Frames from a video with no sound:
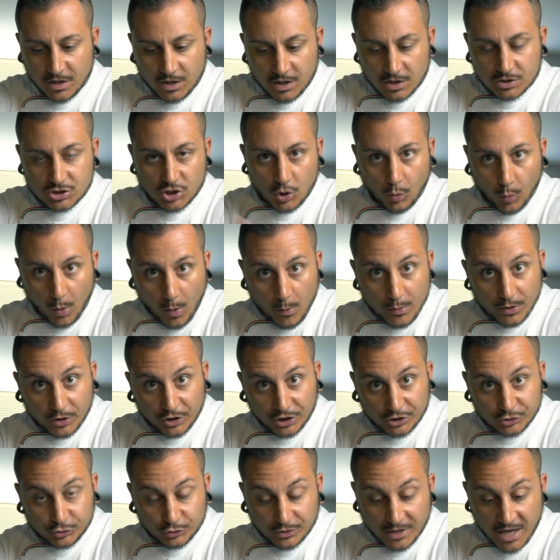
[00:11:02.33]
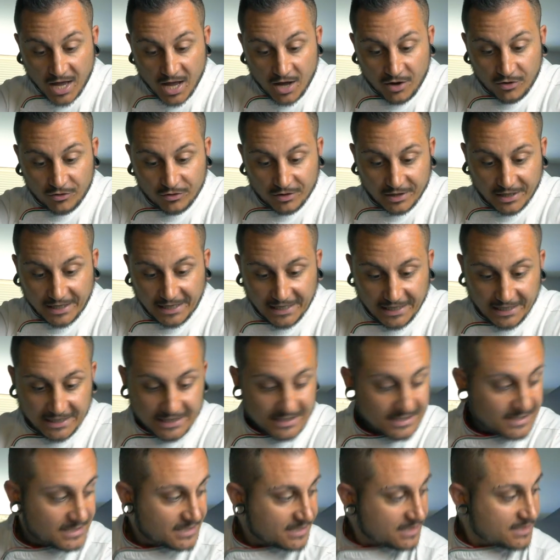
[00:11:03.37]
So what we're gonna do now
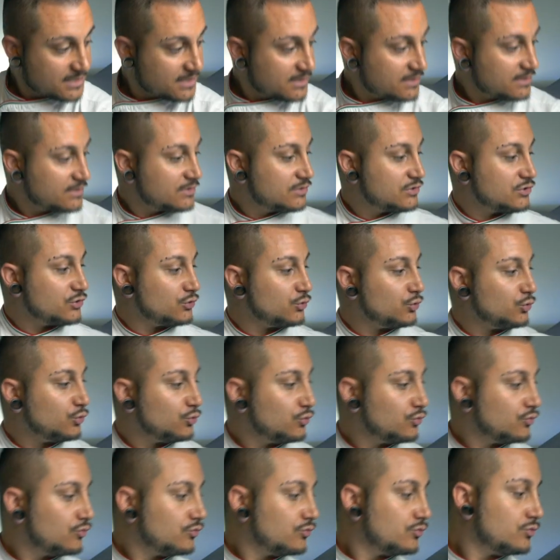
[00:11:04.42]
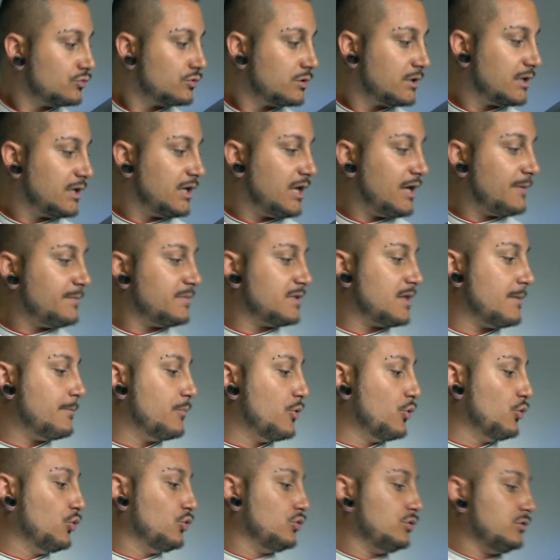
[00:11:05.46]
is to keep the
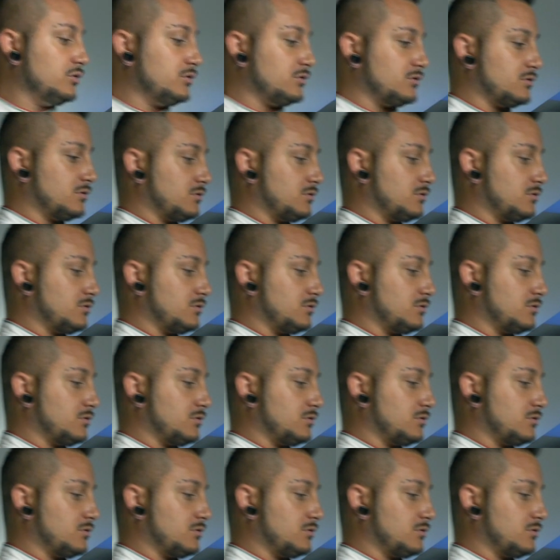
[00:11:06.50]
bowl